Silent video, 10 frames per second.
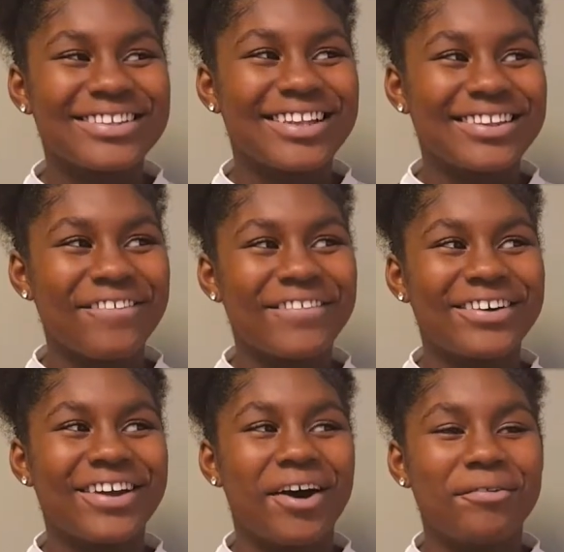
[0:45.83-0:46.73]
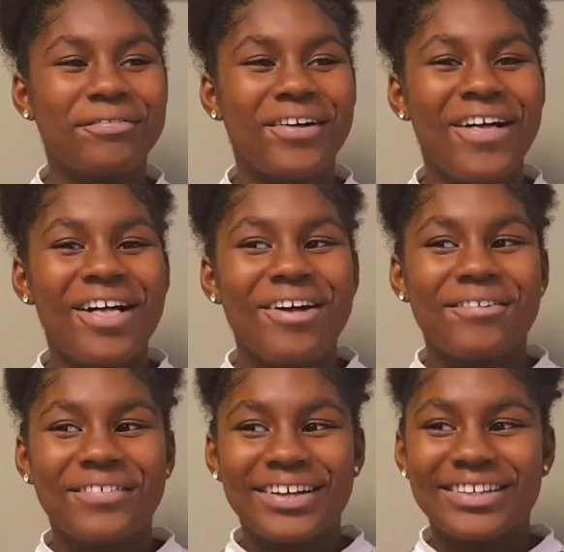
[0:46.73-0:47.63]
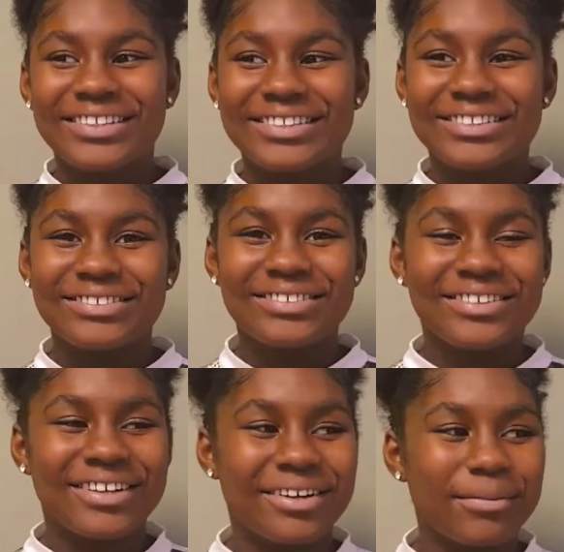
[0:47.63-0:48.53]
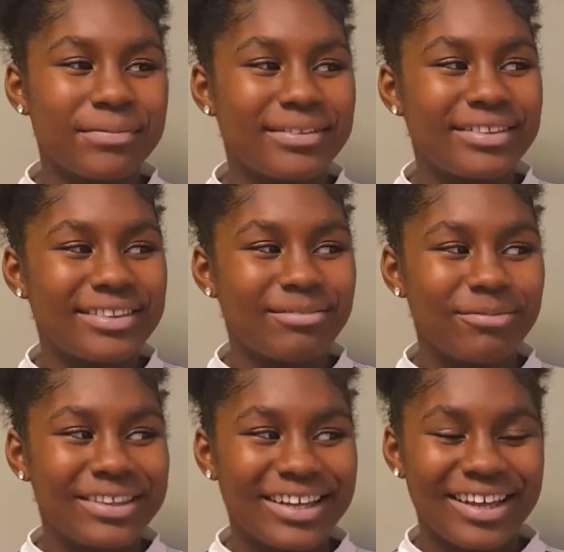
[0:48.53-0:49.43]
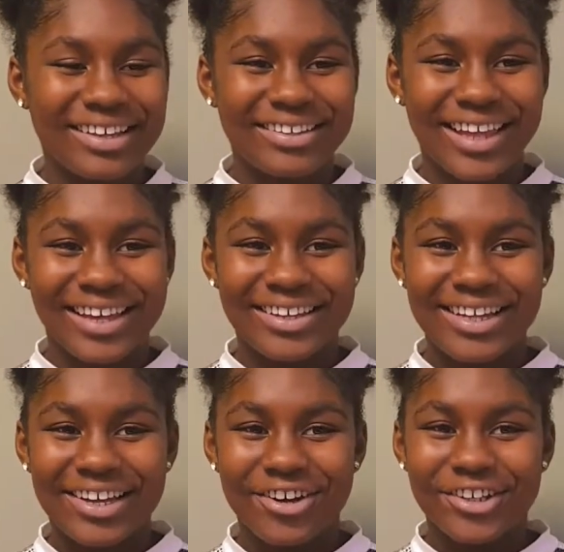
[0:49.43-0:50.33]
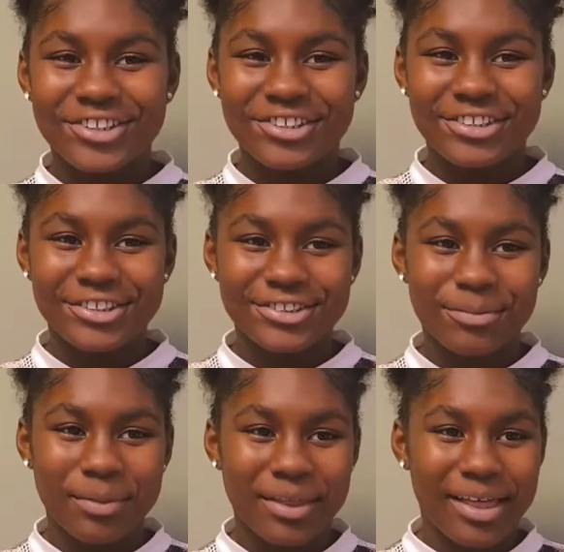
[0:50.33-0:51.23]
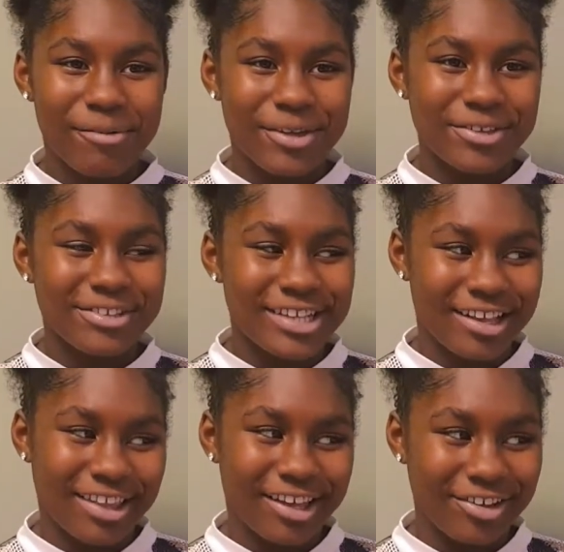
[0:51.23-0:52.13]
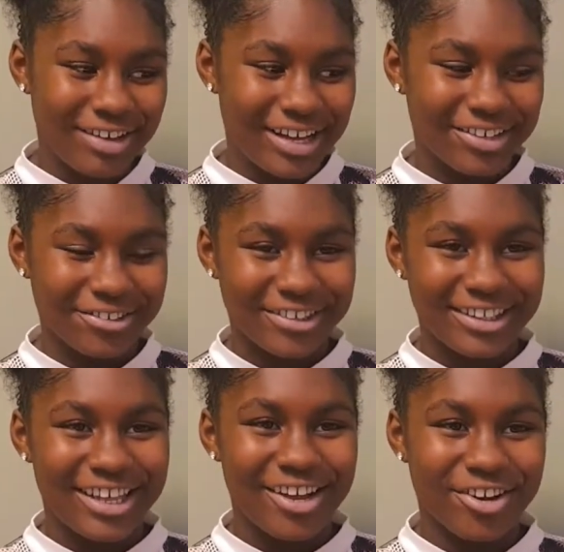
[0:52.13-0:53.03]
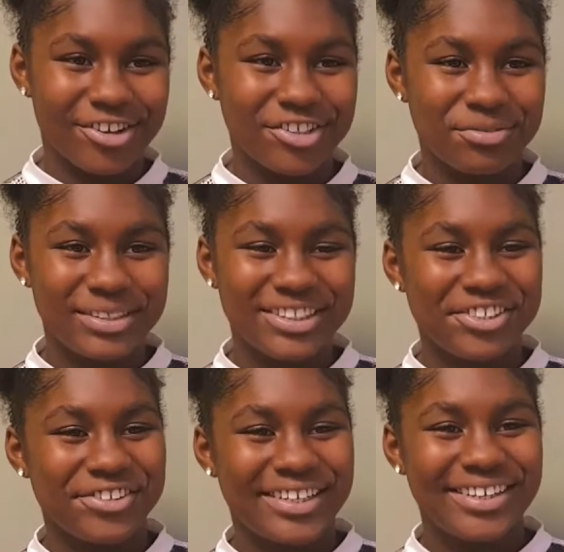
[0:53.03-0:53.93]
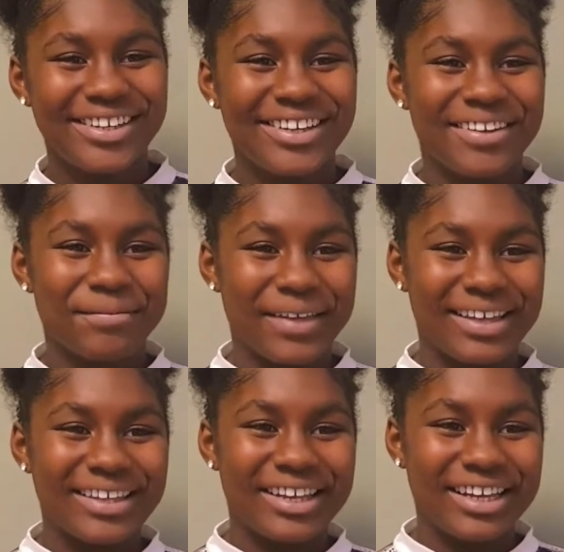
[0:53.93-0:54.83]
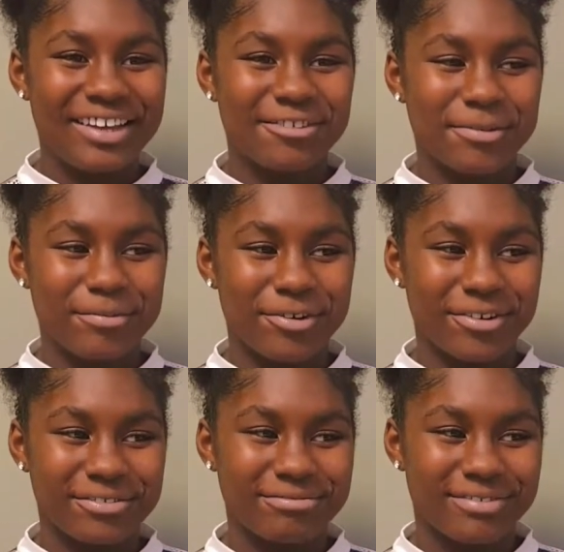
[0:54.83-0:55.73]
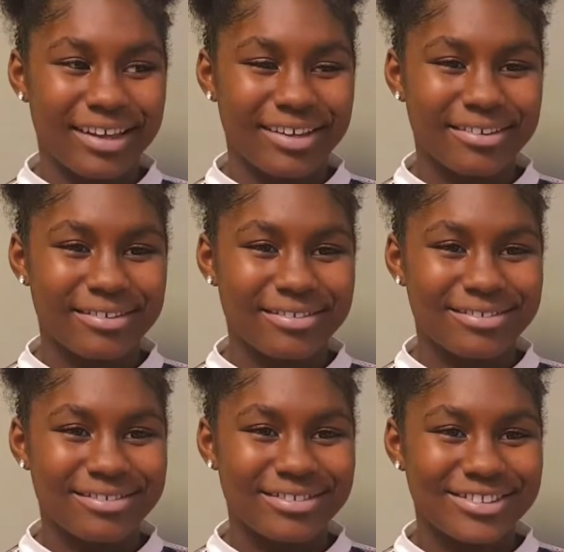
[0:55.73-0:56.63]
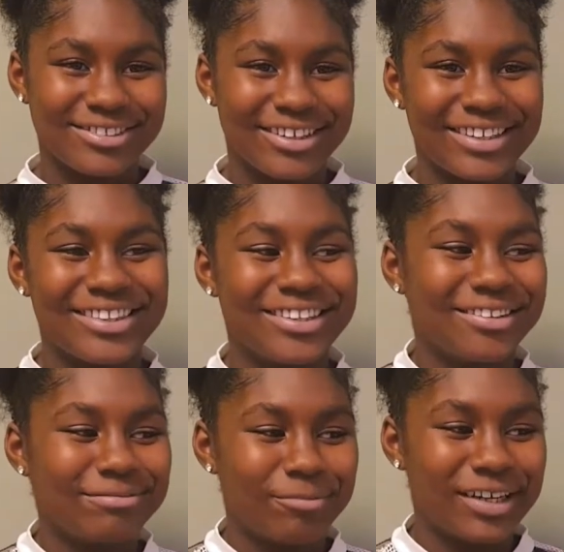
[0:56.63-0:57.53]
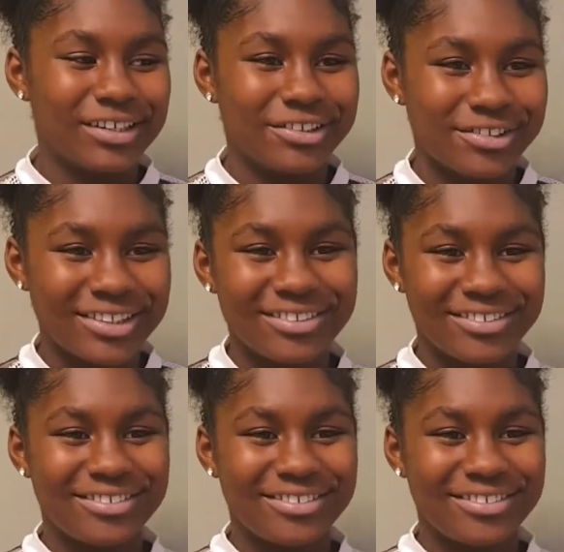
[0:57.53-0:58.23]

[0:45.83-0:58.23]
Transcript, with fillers: that they found helpful was um, when they like encourage you to do something like when you say like you can't do it and they encourage me to do it like it gives me more like to want to do it.